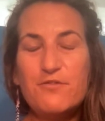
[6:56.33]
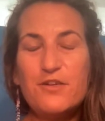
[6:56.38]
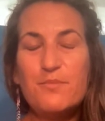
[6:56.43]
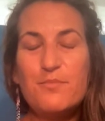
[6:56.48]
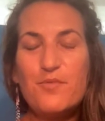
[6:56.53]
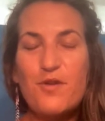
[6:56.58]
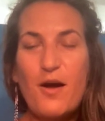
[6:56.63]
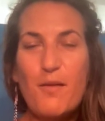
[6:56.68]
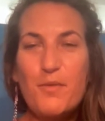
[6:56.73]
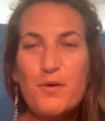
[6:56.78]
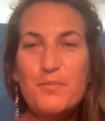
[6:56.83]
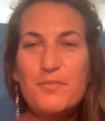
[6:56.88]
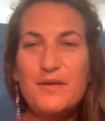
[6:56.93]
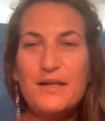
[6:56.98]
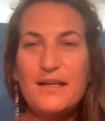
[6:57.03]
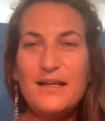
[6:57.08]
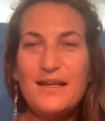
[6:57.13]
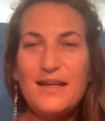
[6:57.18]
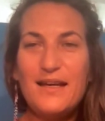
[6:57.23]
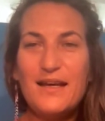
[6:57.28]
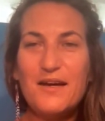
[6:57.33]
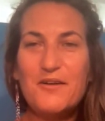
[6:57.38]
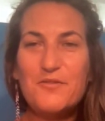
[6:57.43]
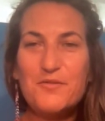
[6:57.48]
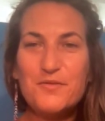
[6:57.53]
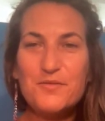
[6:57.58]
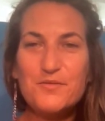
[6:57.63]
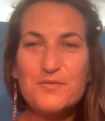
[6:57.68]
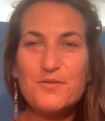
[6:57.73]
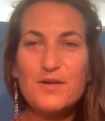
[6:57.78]
probably
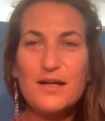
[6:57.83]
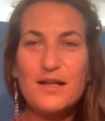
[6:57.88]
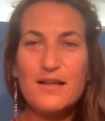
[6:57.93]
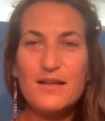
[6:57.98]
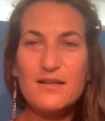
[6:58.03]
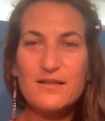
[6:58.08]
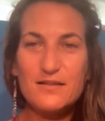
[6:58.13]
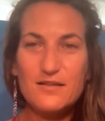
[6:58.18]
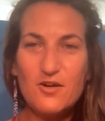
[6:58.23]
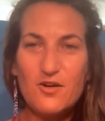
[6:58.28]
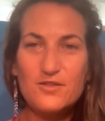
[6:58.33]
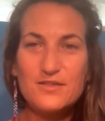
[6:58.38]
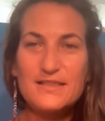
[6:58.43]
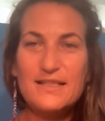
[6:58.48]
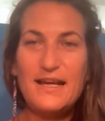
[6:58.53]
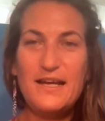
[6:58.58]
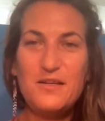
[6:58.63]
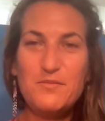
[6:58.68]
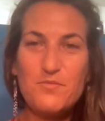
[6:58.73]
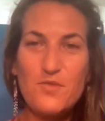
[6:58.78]
contain